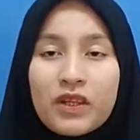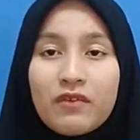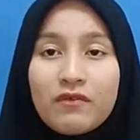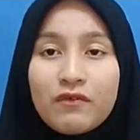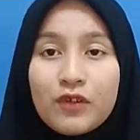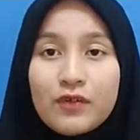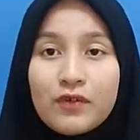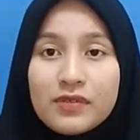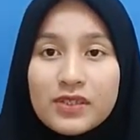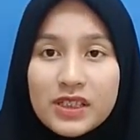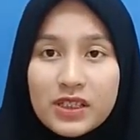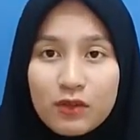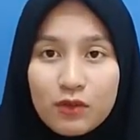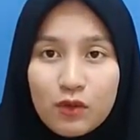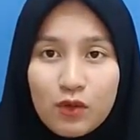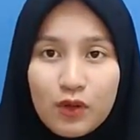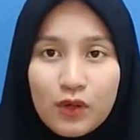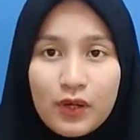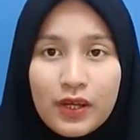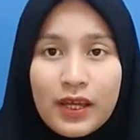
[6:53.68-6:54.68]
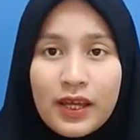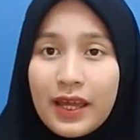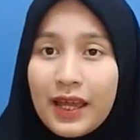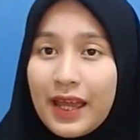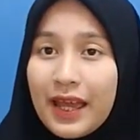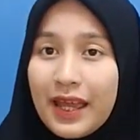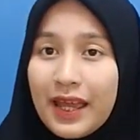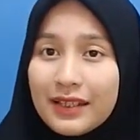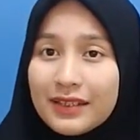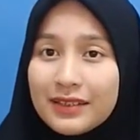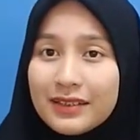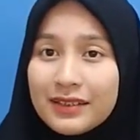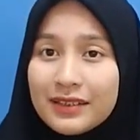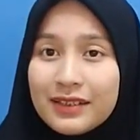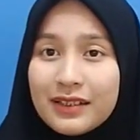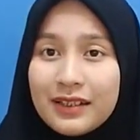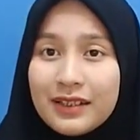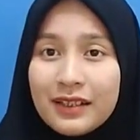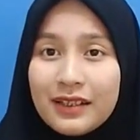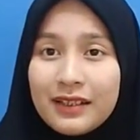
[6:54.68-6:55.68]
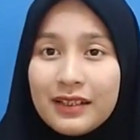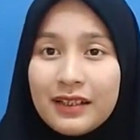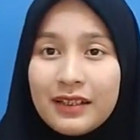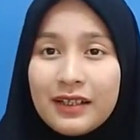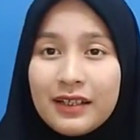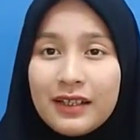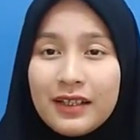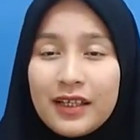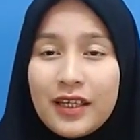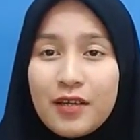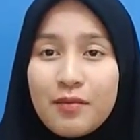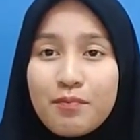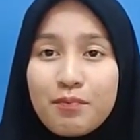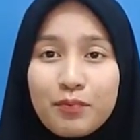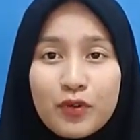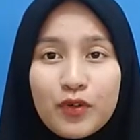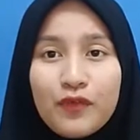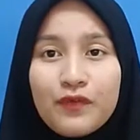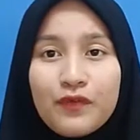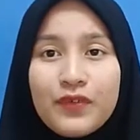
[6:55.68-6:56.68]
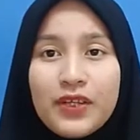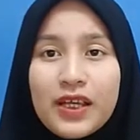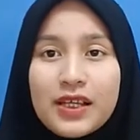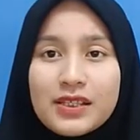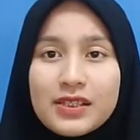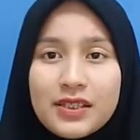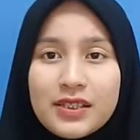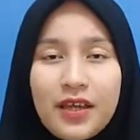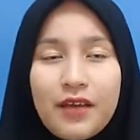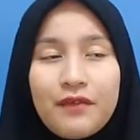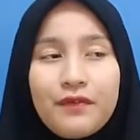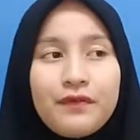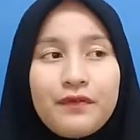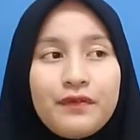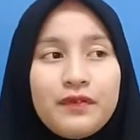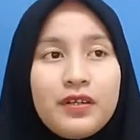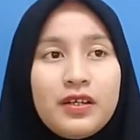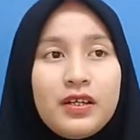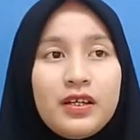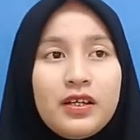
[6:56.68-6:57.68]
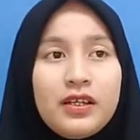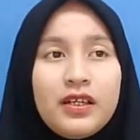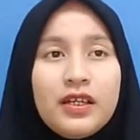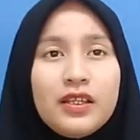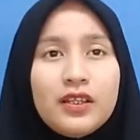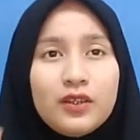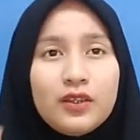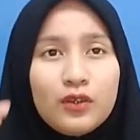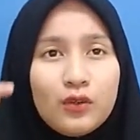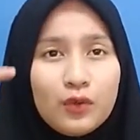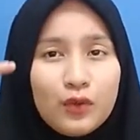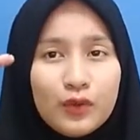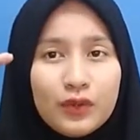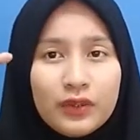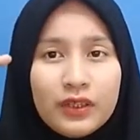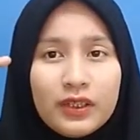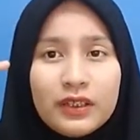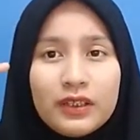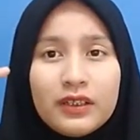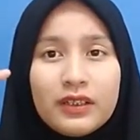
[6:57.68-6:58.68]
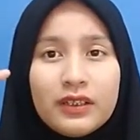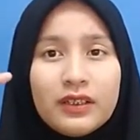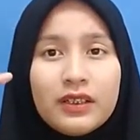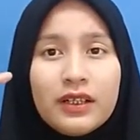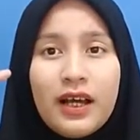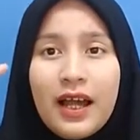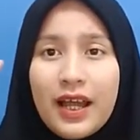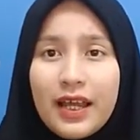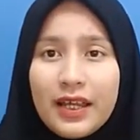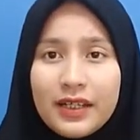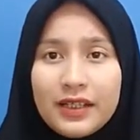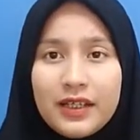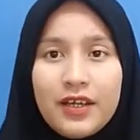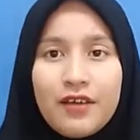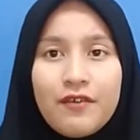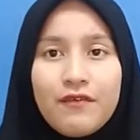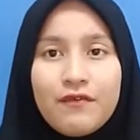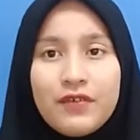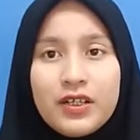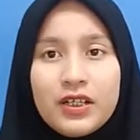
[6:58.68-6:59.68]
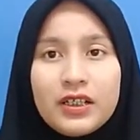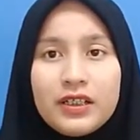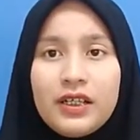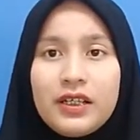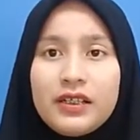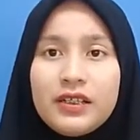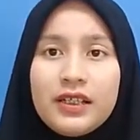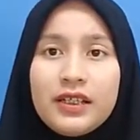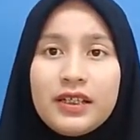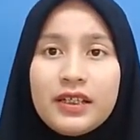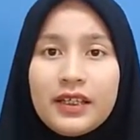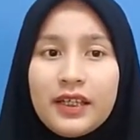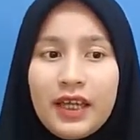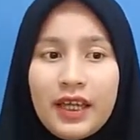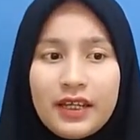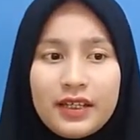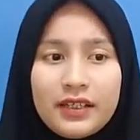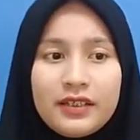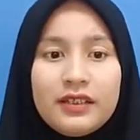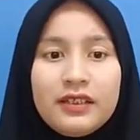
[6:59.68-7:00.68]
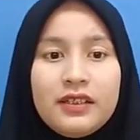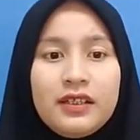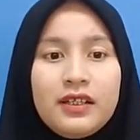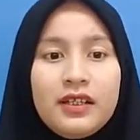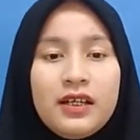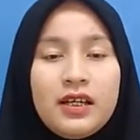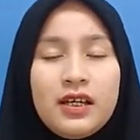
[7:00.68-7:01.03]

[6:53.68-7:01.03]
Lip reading: from zero, and improve themselves into a high level that they can.